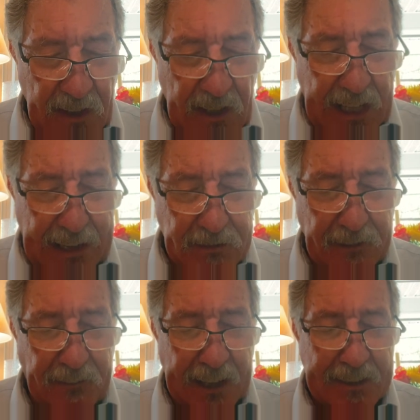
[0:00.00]
Heavenly
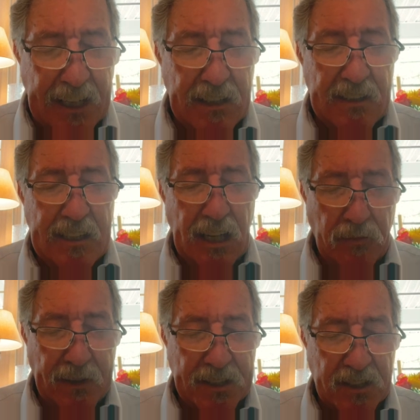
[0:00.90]
Father,
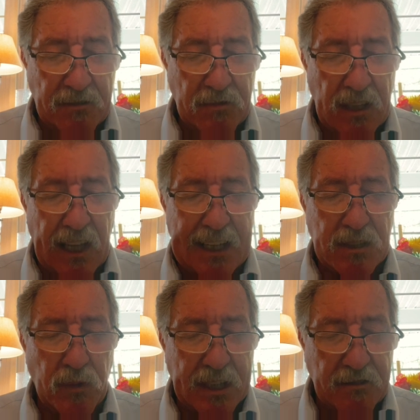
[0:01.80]
help us to
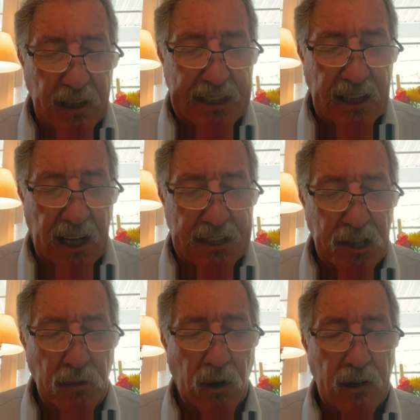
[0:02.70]
realize what a great God
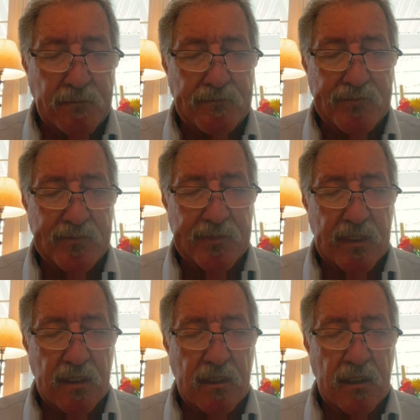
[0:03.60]
you are.
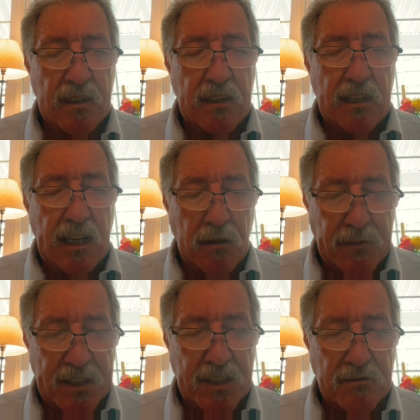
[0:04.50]
Help
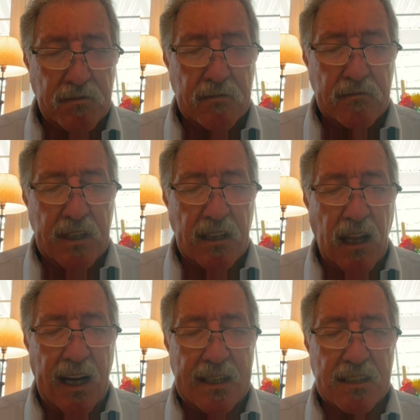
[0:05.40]
us to
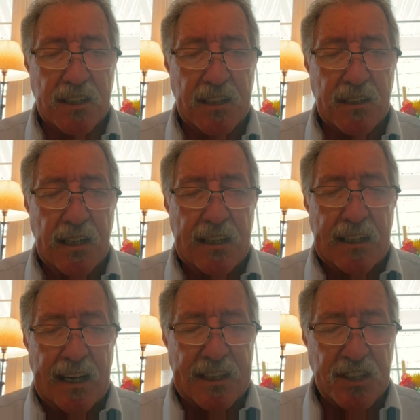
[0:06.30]
realize that,
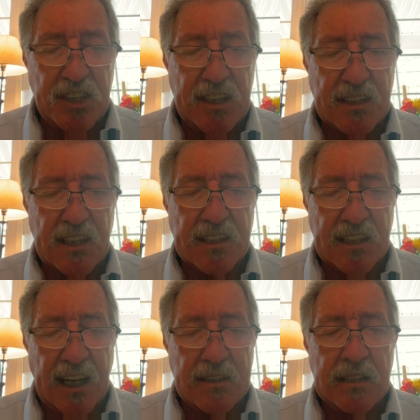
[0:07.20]
as Jesus
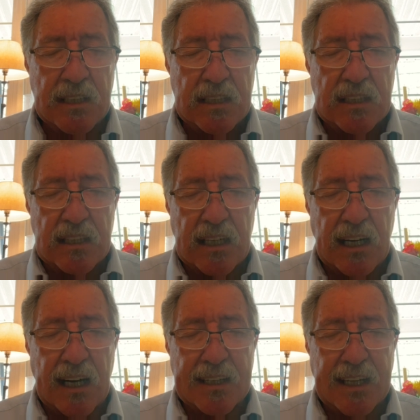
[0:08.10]
said,
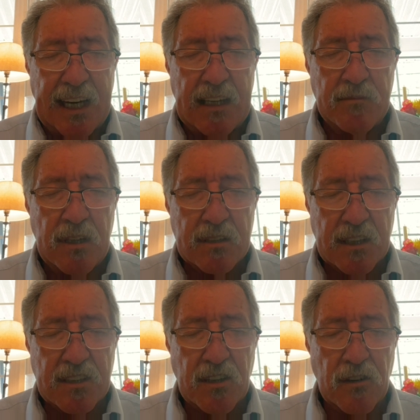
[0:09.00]
I came to
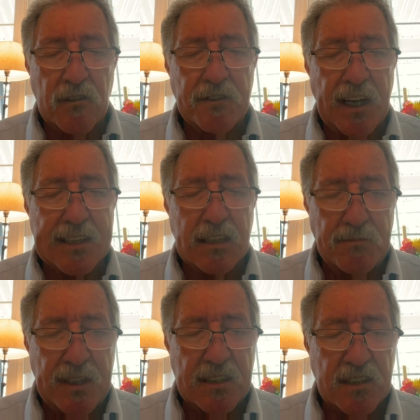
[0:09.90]
serve, not to
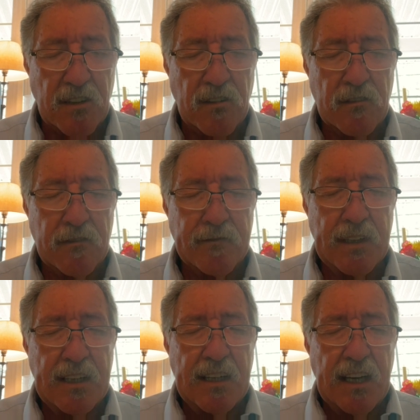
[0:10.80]
be served.
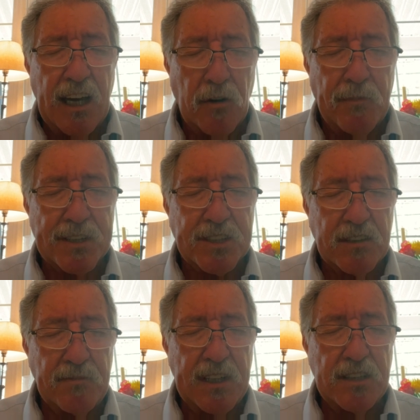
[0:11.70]
Help us to
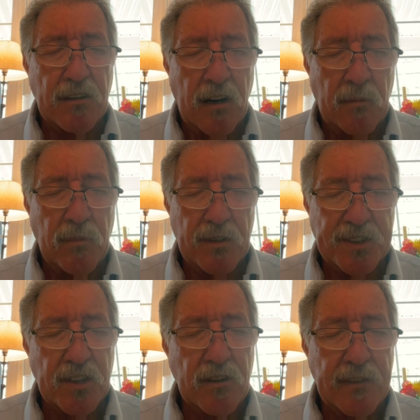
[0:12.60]
be your humble
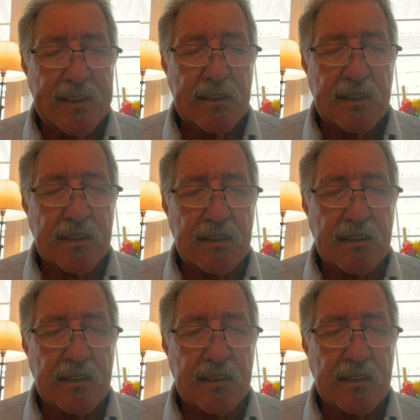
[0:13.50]
servants.